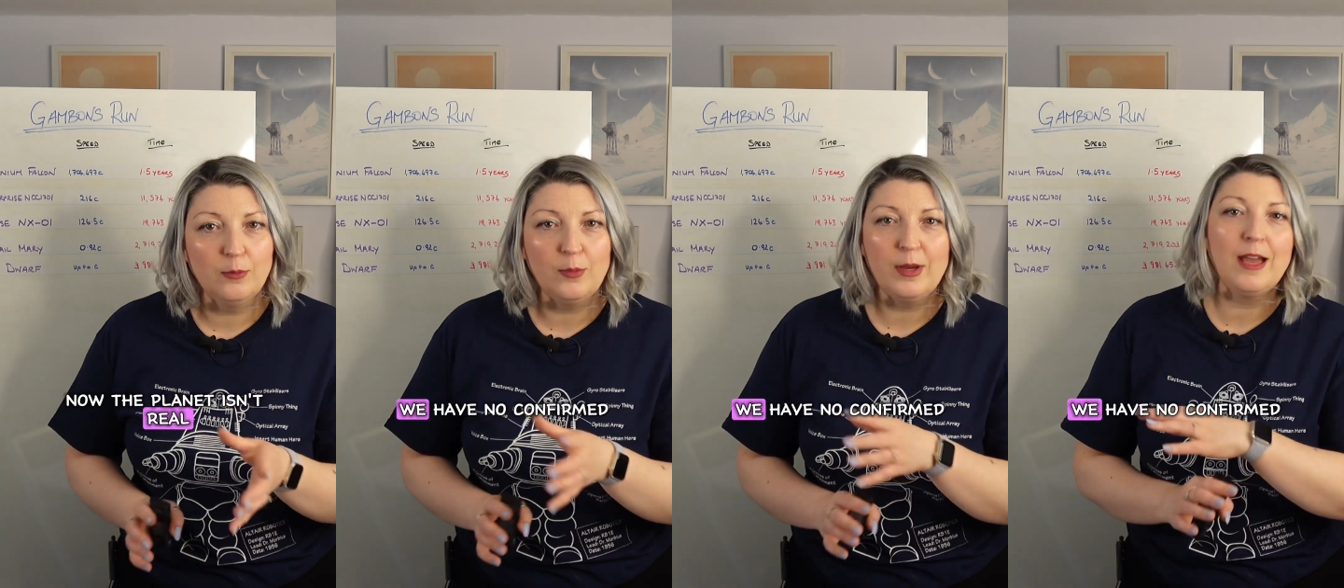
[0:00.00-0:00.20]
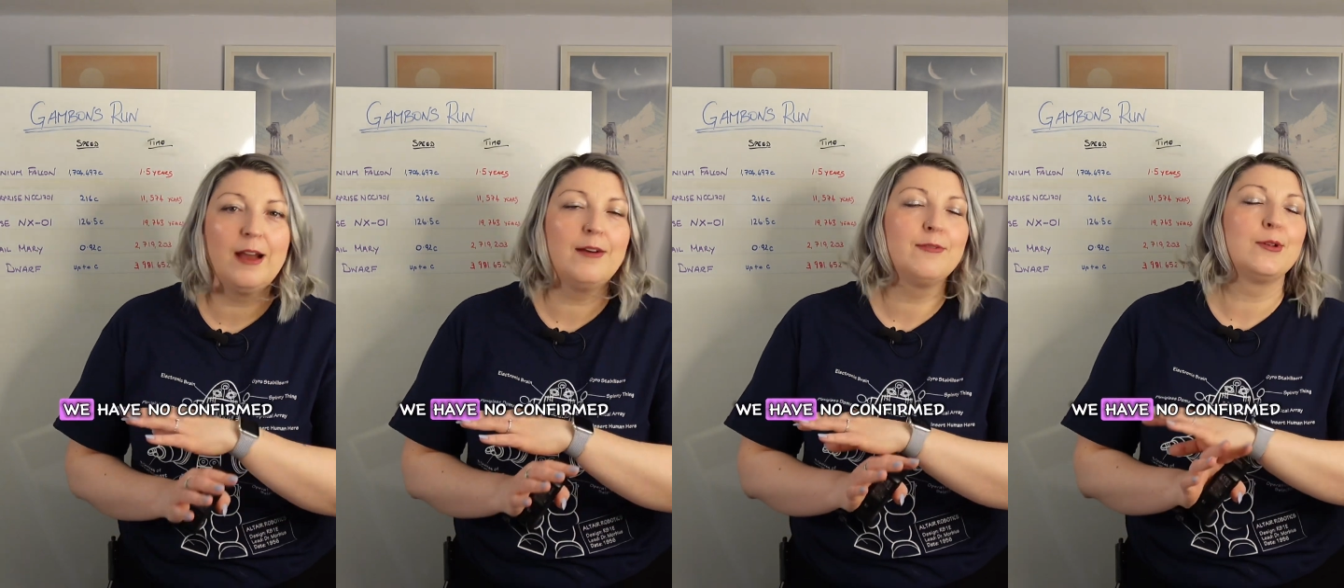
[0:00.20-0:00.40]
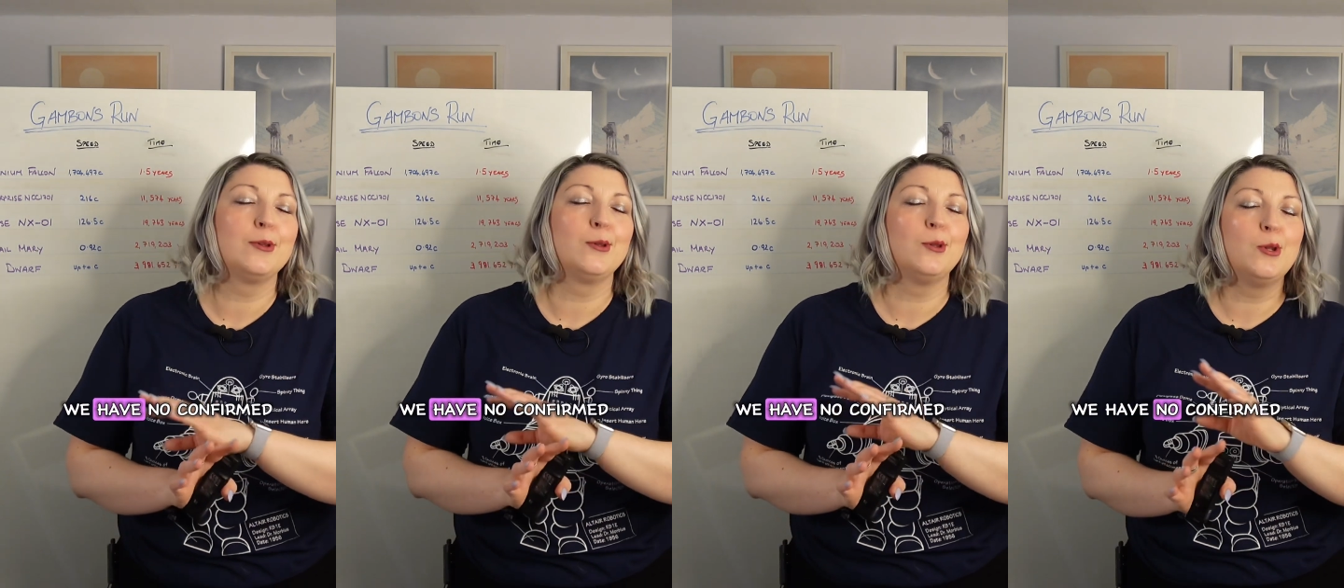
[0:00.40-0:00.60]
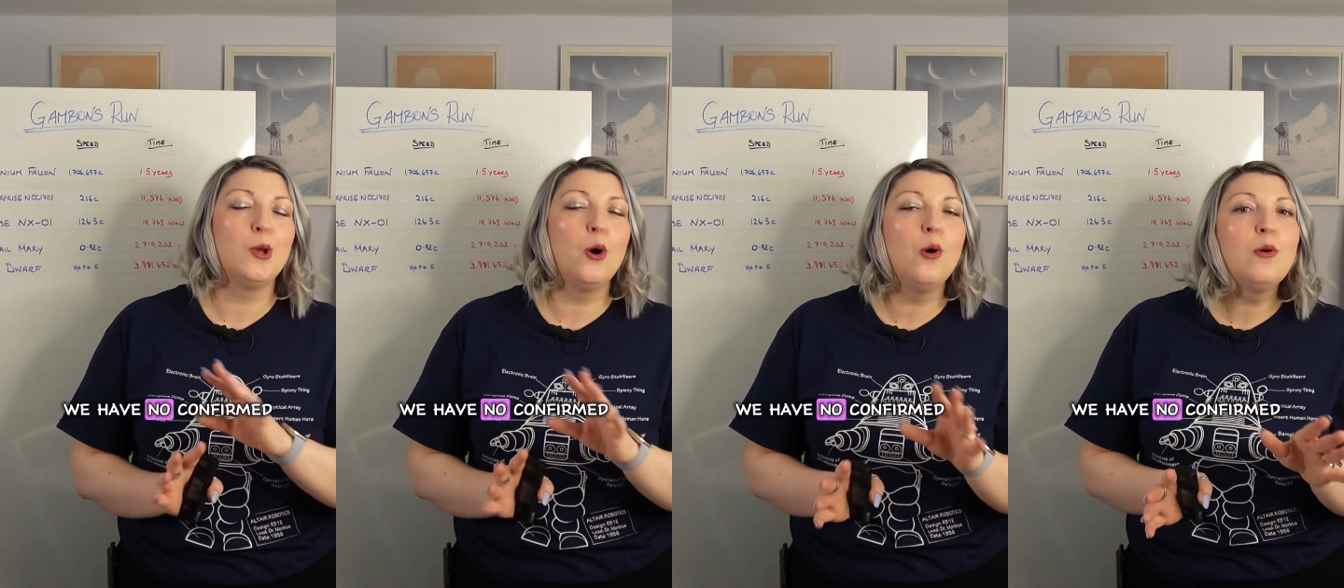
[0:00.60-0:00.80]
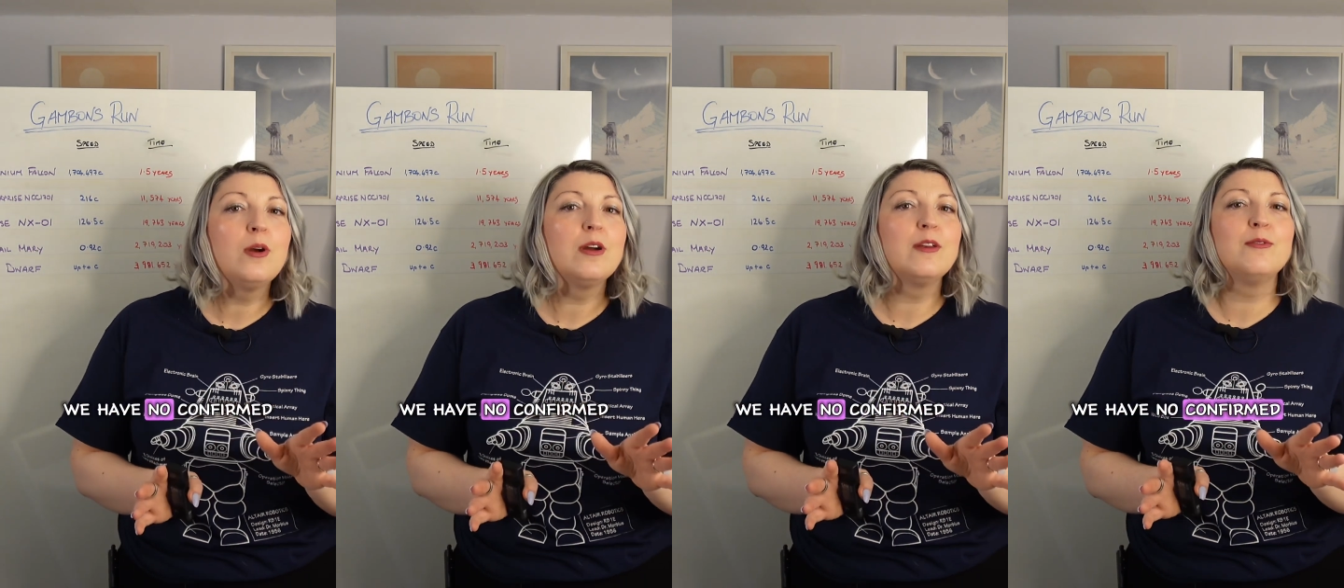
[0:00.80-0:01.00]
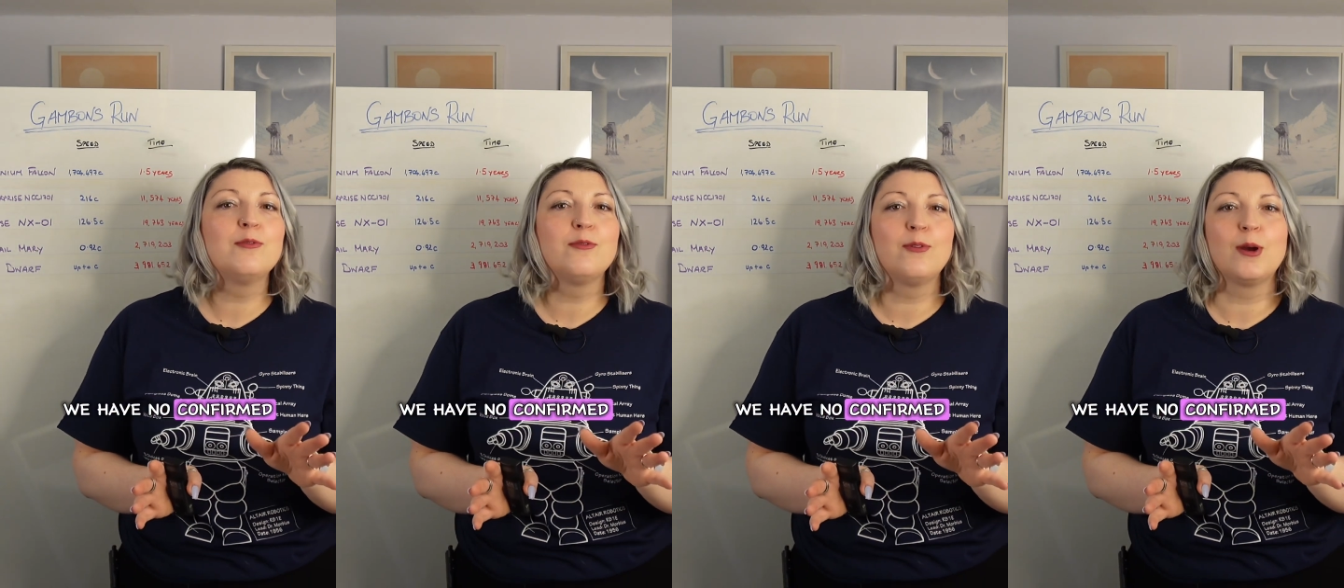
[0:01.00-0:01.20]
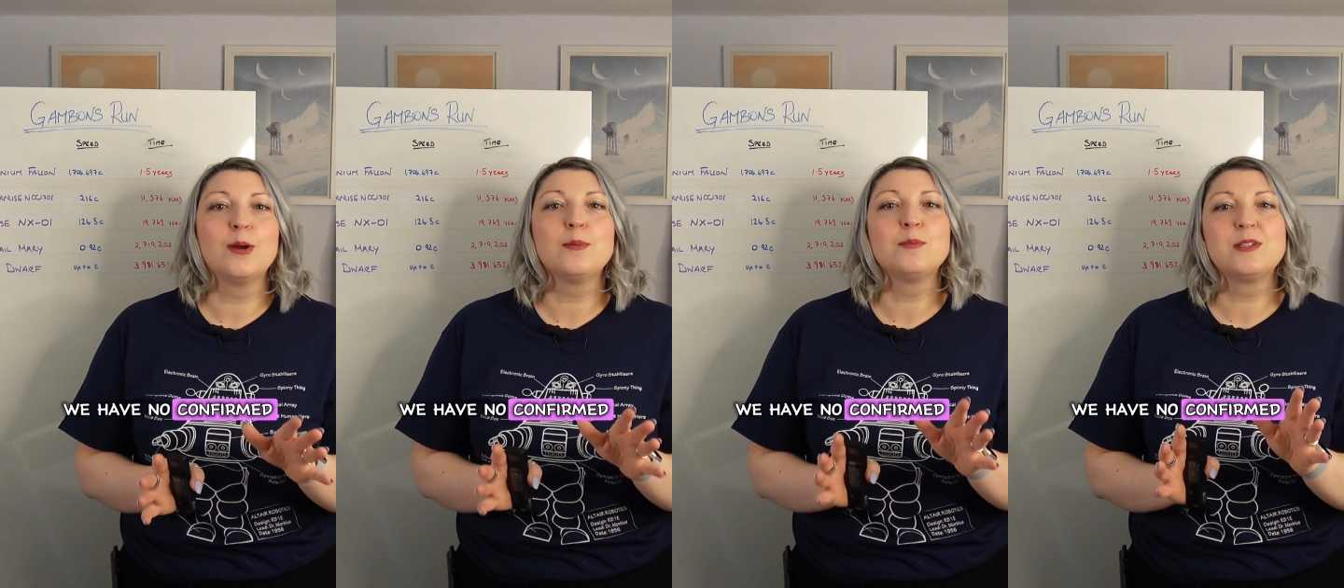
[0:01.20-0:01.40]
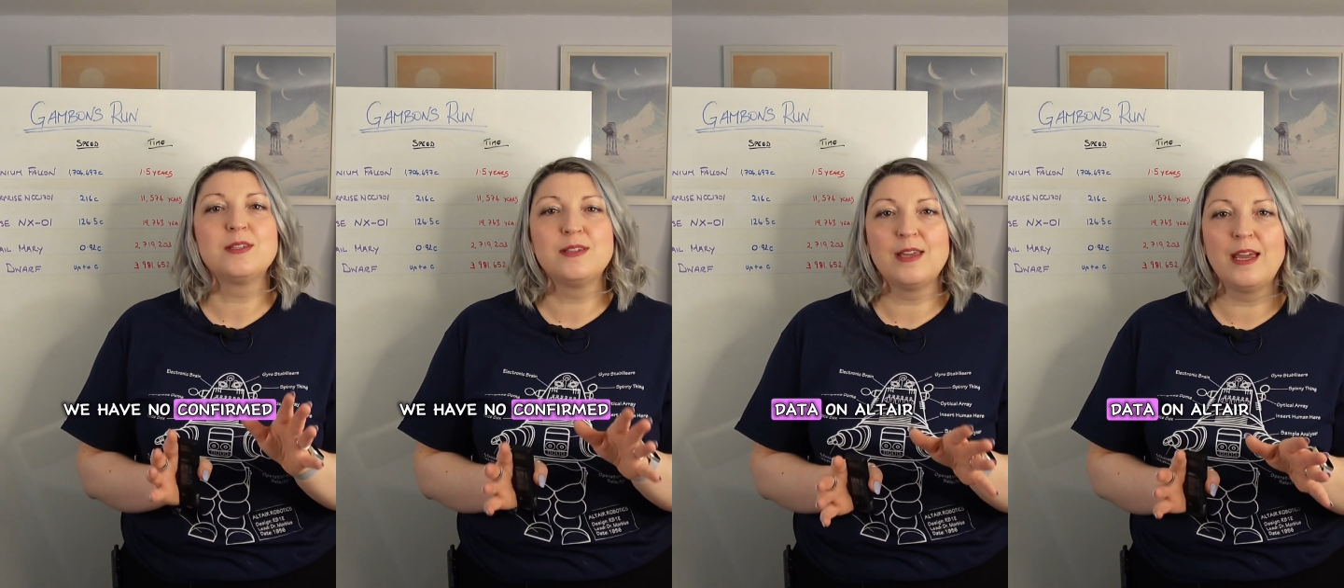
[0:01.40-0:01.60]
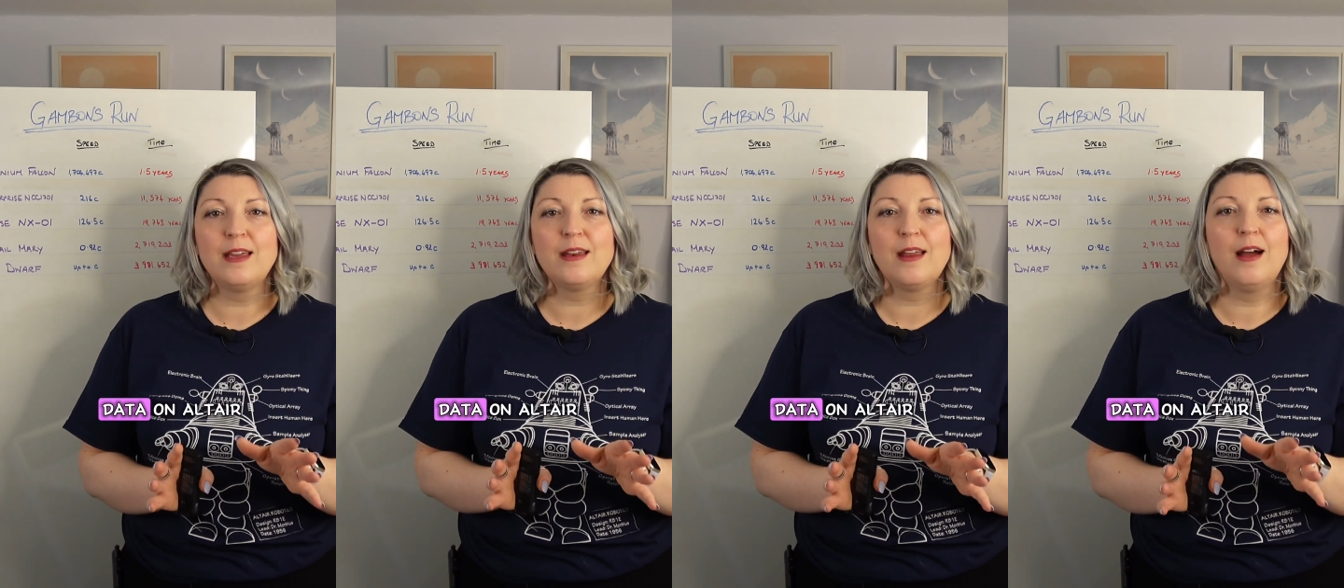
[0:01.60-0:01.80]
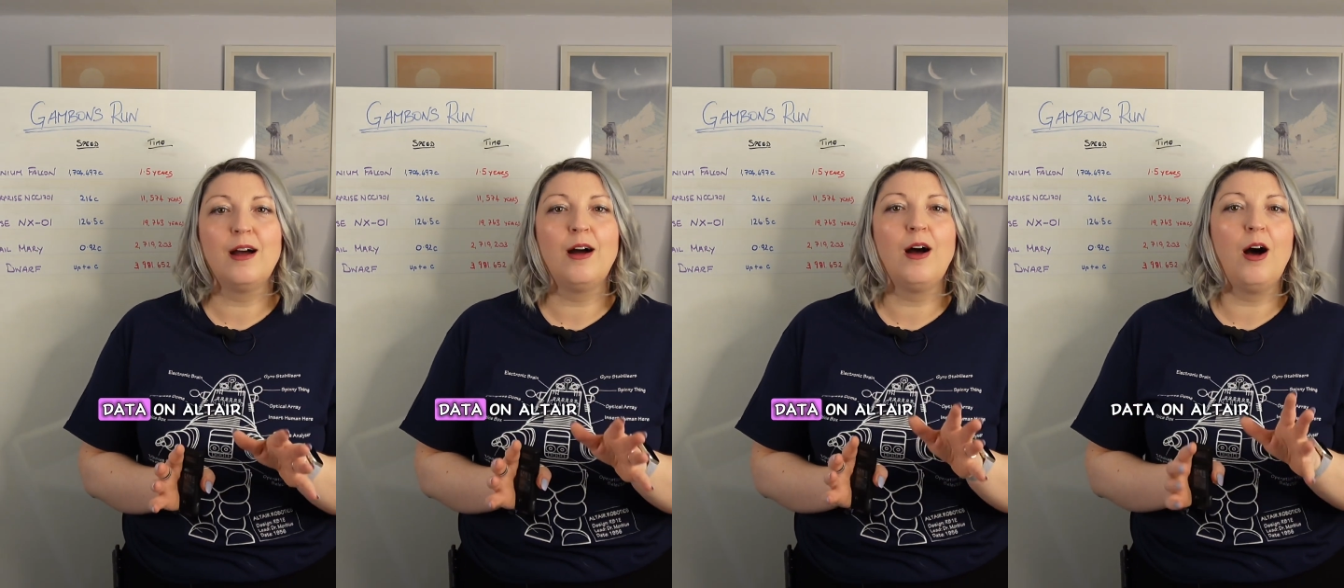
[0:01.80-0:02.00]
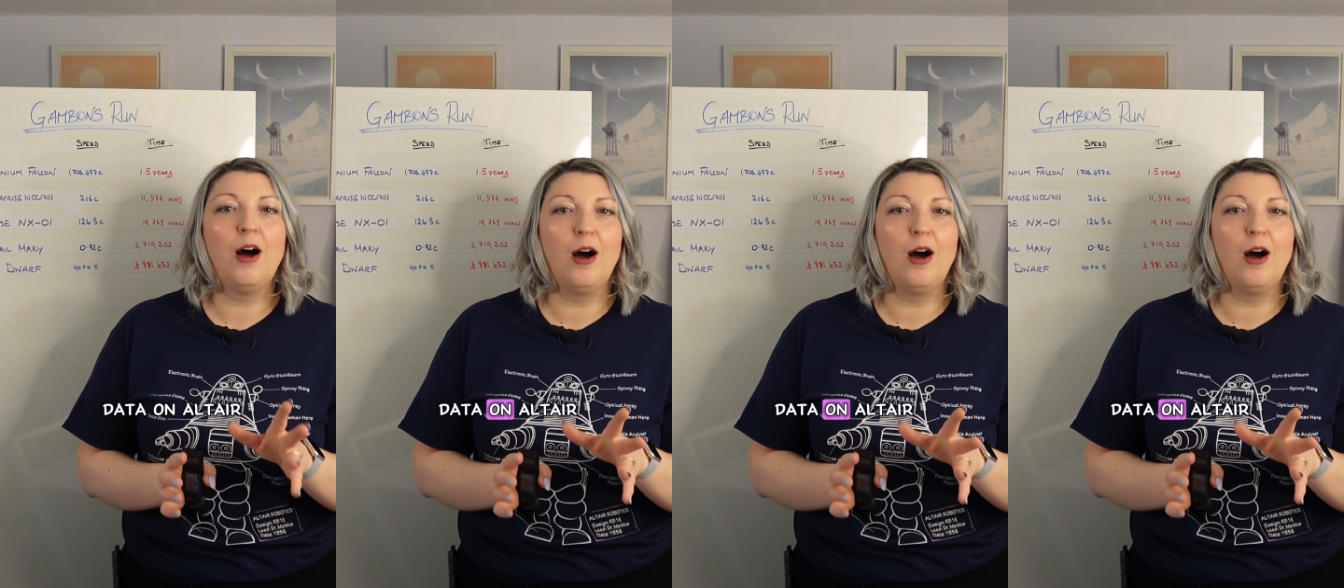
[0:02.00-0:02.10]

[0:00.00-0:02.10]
We have no confirmed data